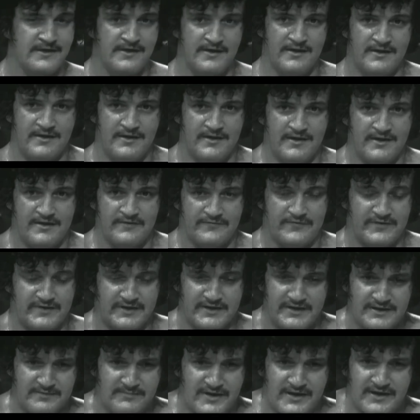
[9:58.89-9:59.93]
Sure. If
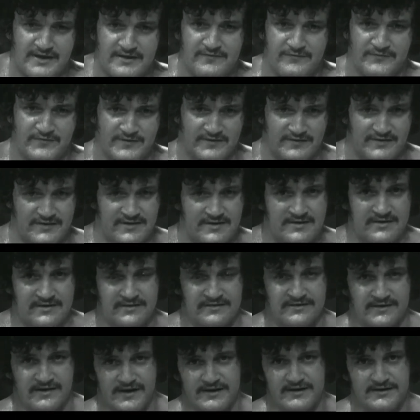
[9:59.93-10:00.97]
any man I feel
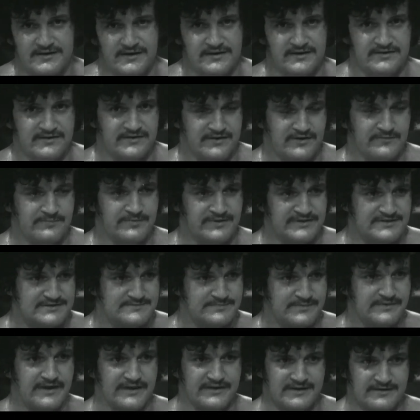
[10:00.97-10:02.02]
that I can get in the airplane
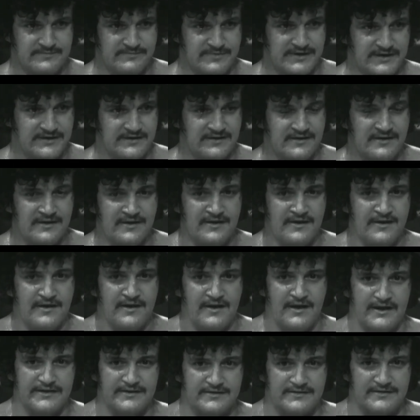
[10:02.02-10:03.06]
spin, I can beat.
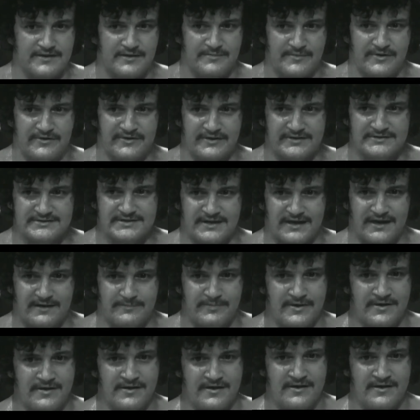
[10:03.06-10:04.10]
I can come out on top.